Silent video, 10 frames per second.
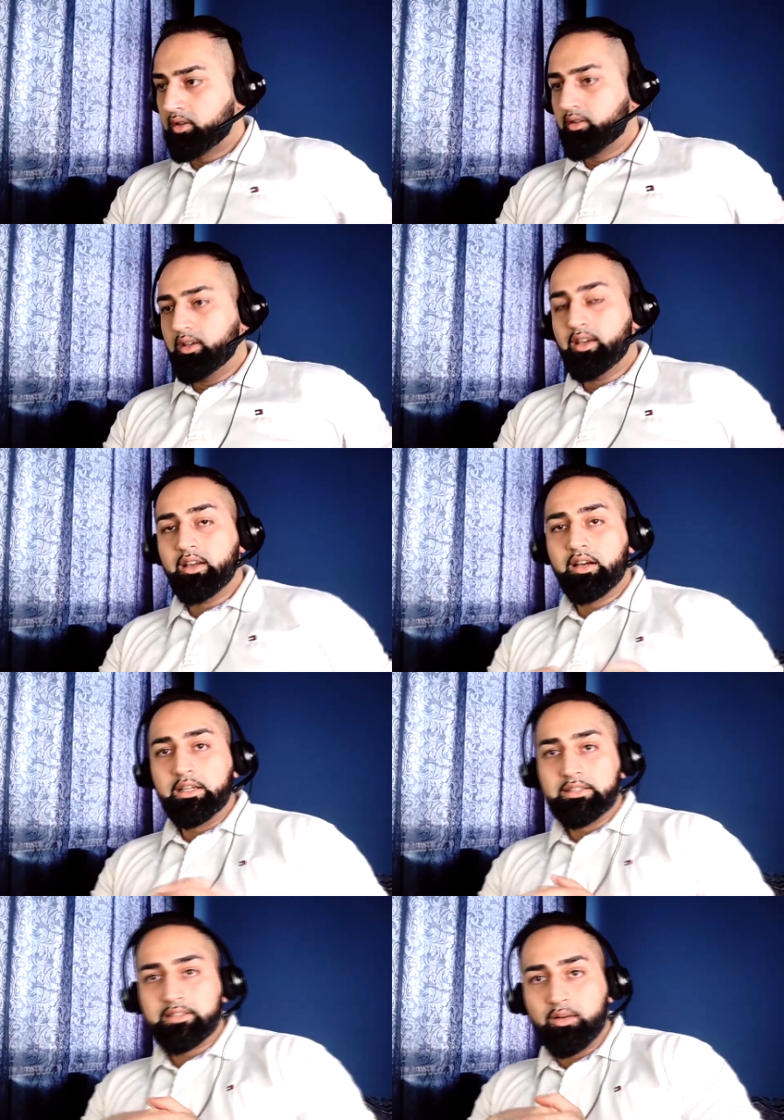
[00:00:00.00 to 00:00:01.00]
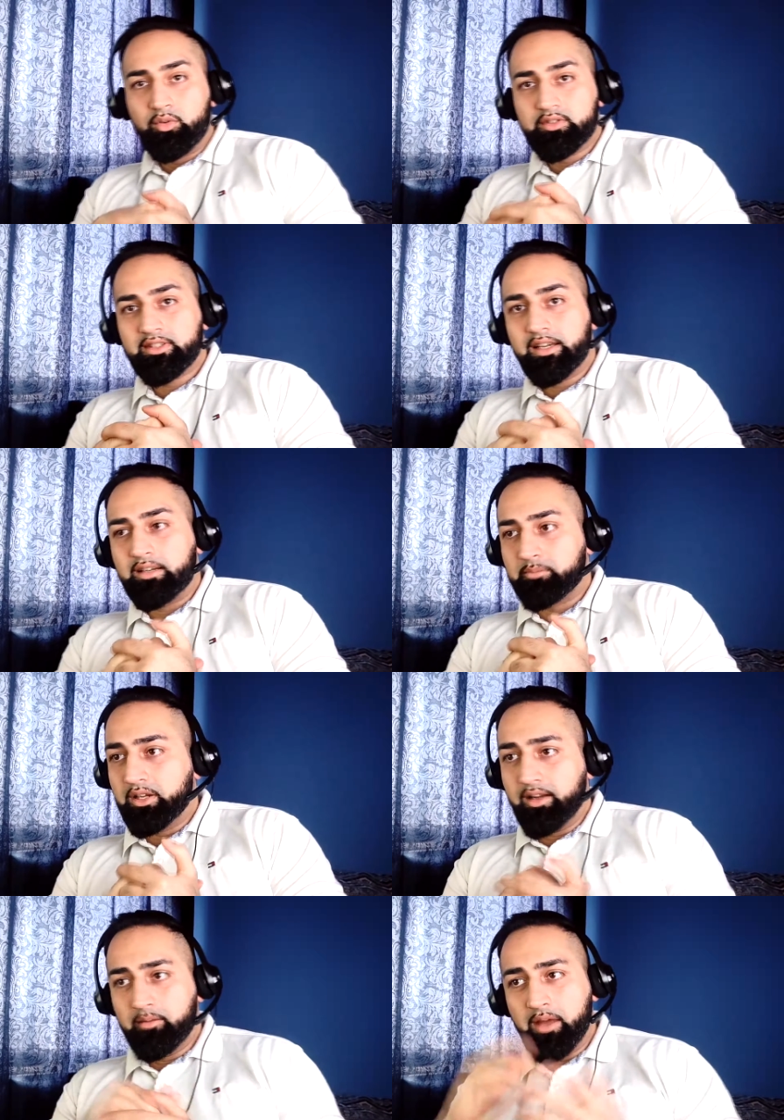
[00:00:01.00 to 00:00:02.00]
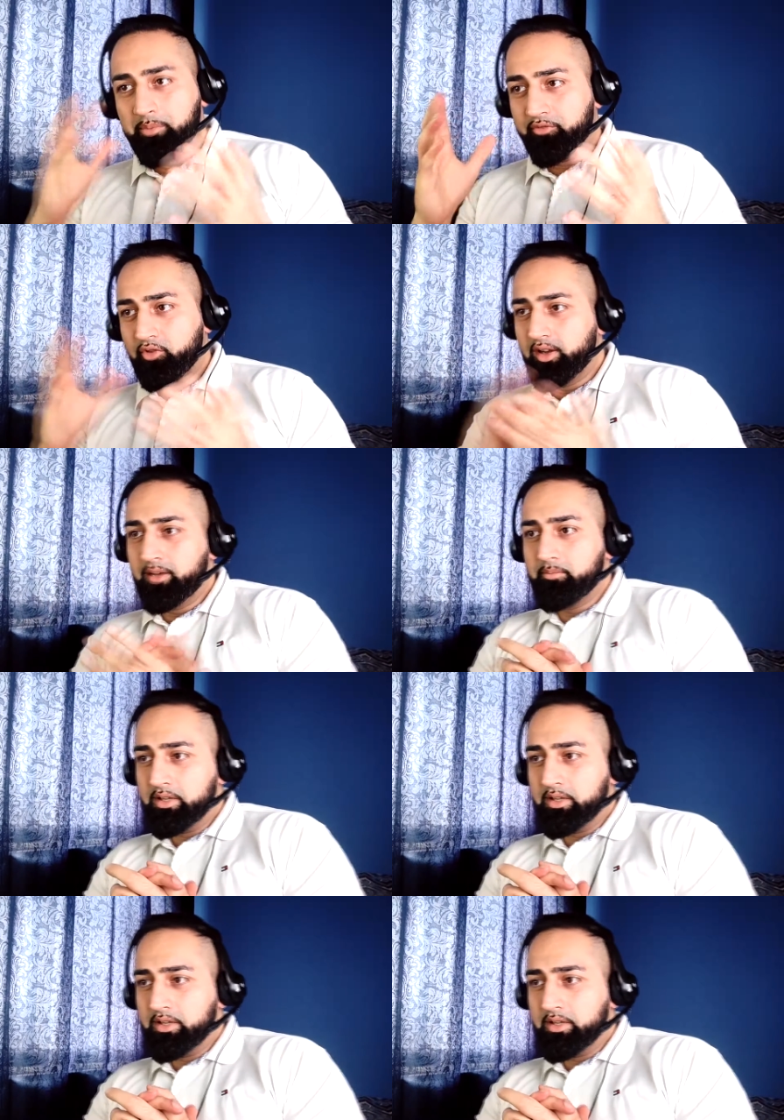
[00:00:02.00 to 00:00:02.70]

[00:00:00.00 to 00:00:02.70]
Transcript: Yeah, guys, that was that, man. I'm happy for him.